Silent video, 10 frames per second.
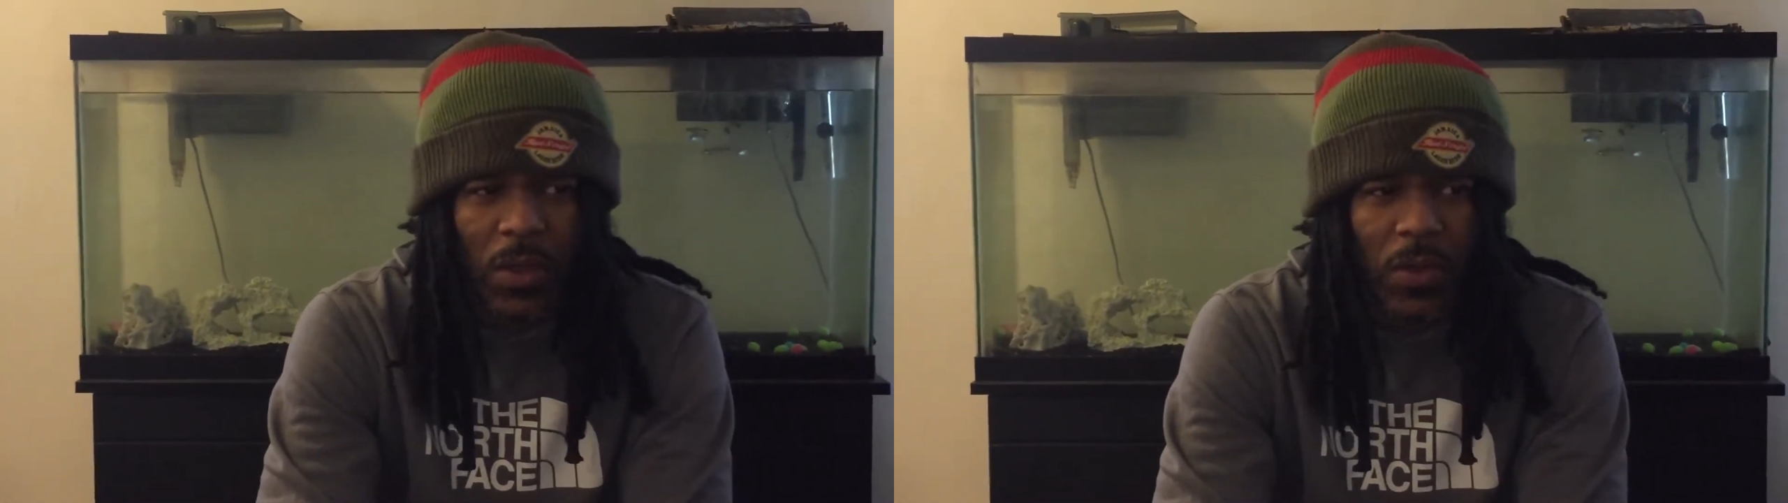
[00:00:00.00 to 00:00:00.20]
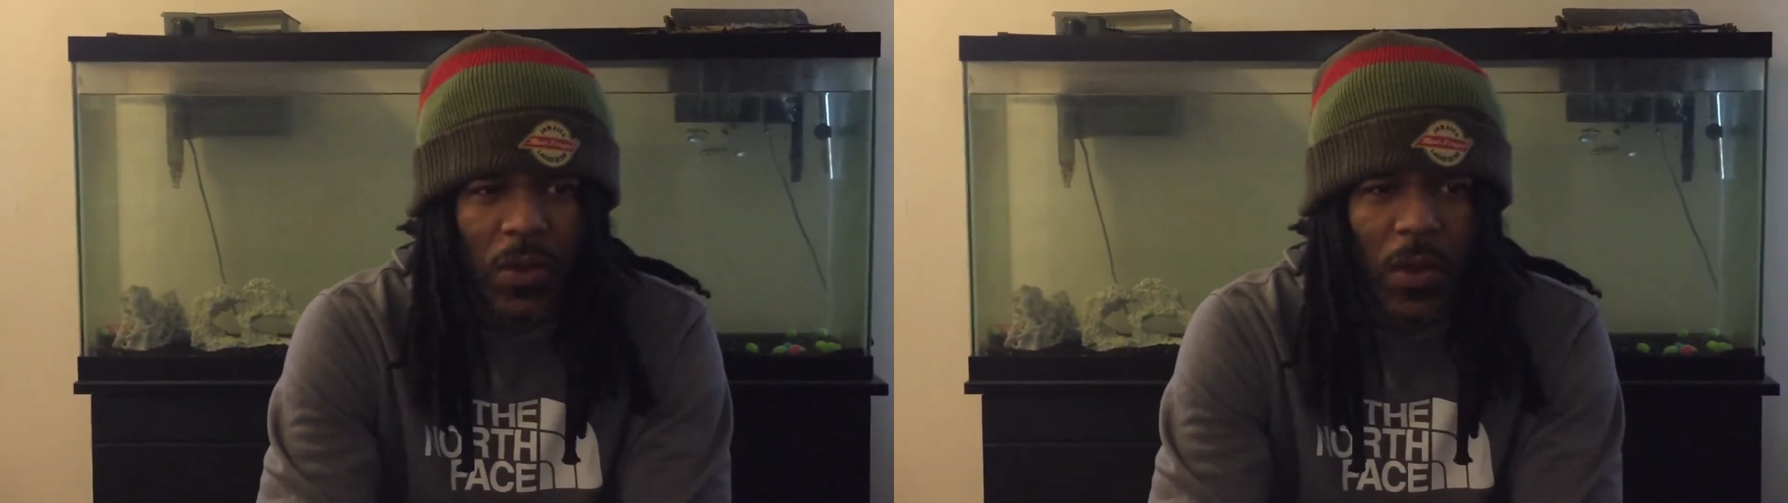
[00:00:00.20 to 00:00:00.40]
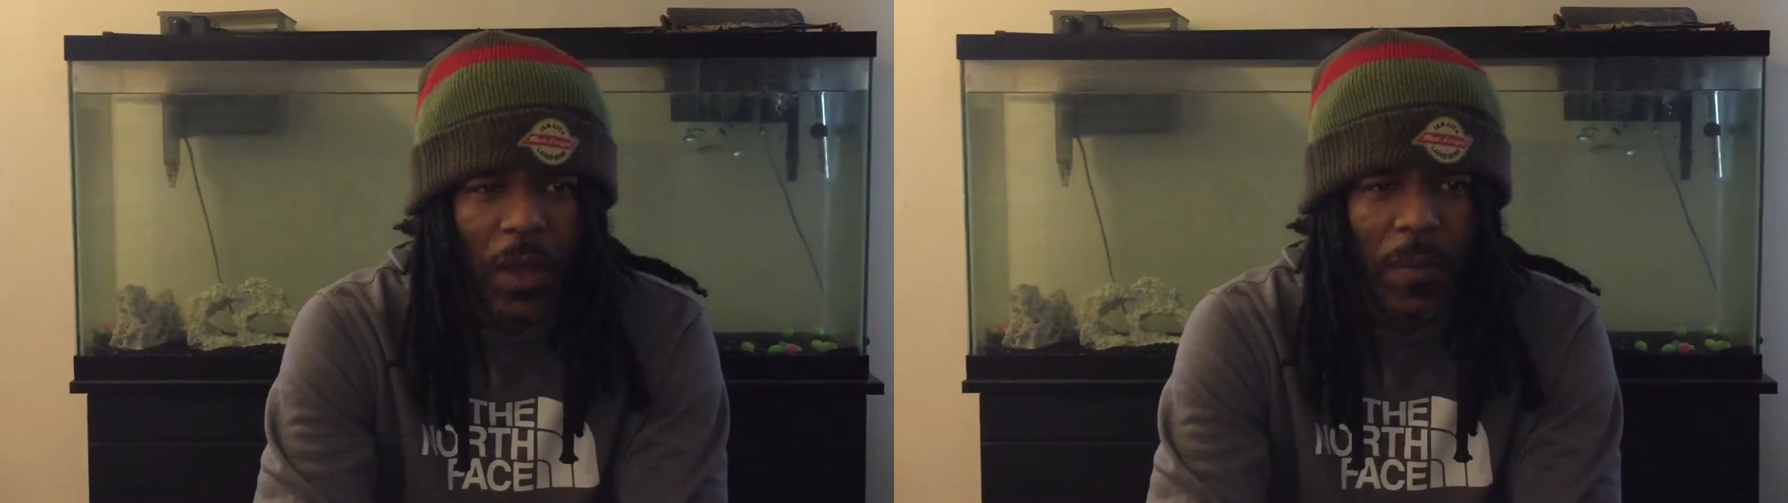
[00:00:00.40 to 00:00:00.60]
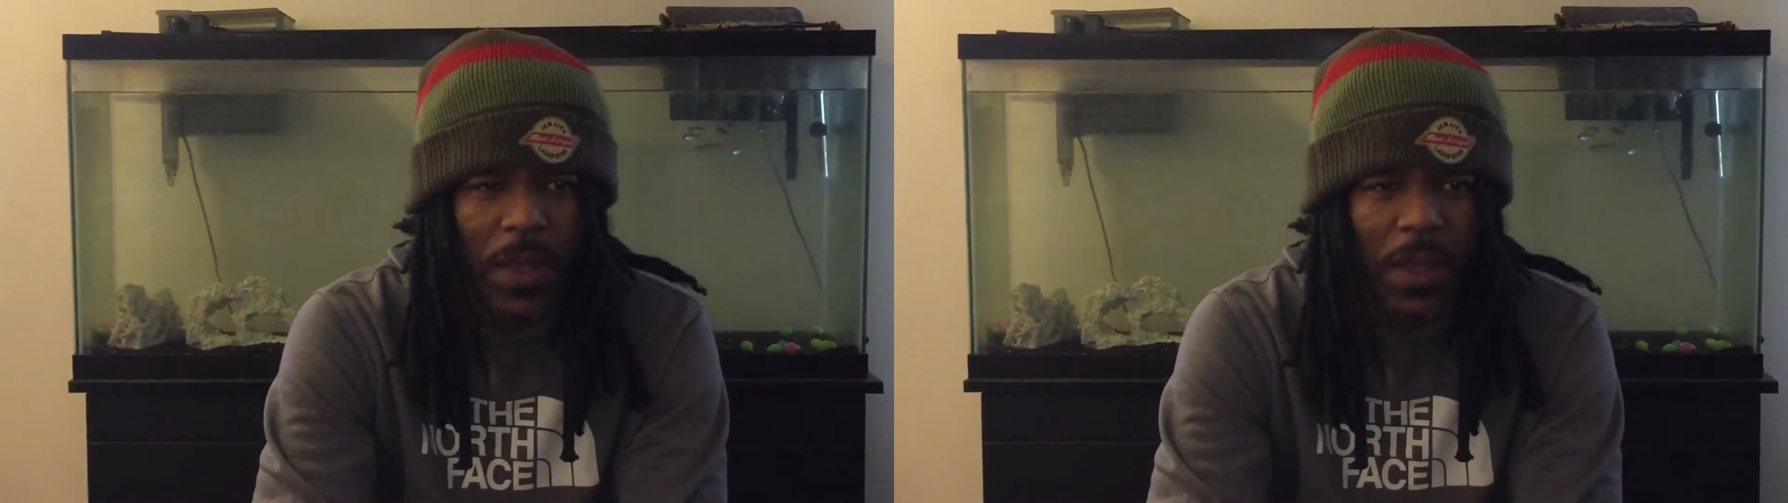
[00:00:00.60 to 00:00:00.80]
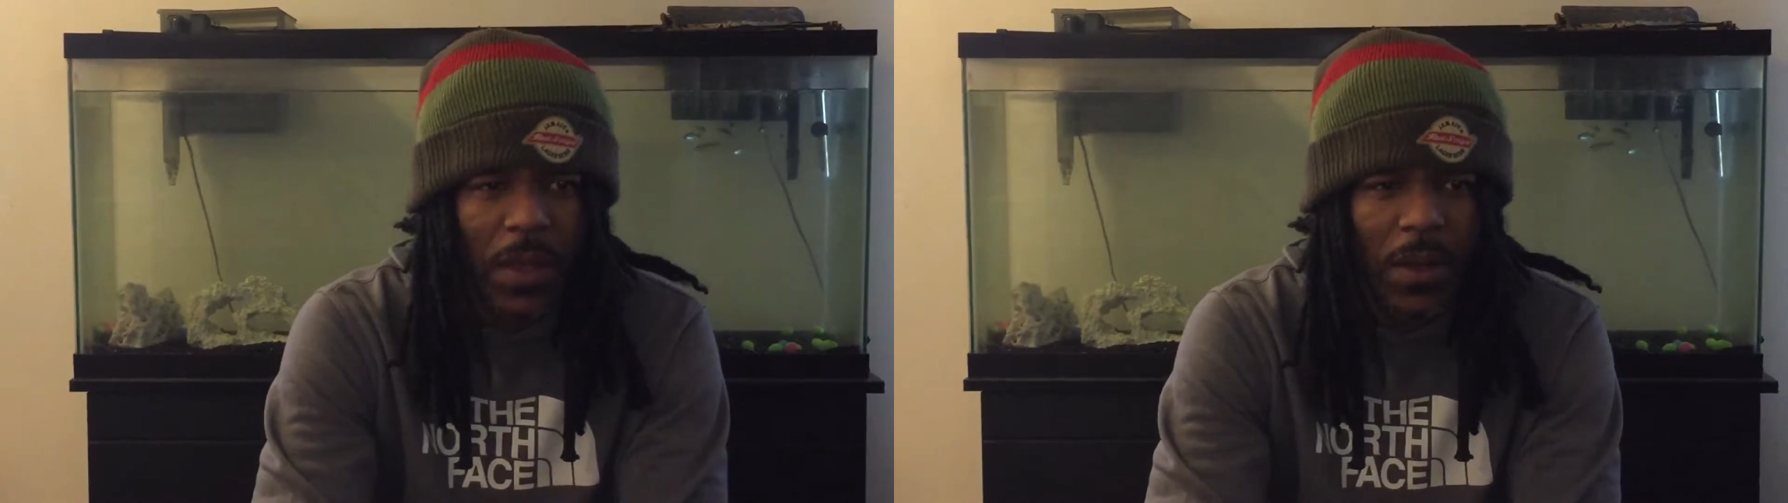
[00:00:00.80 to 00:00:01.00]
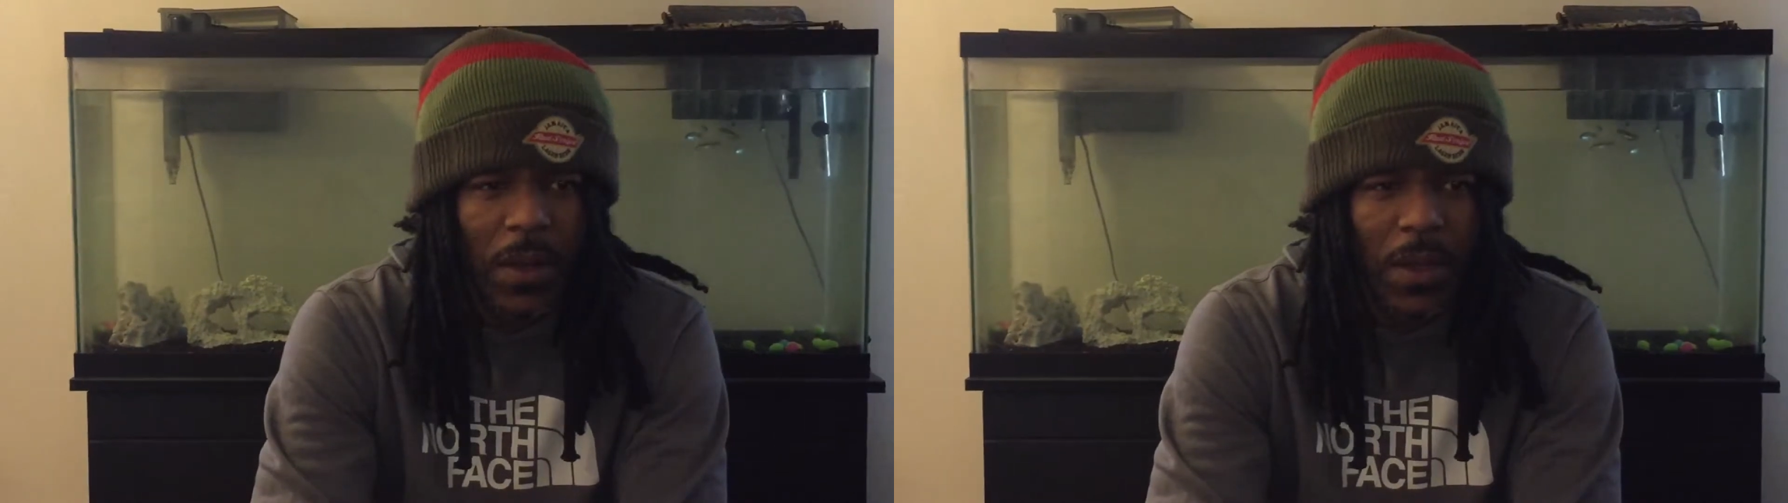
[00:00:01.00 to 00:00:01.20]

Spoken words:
You know what I mean?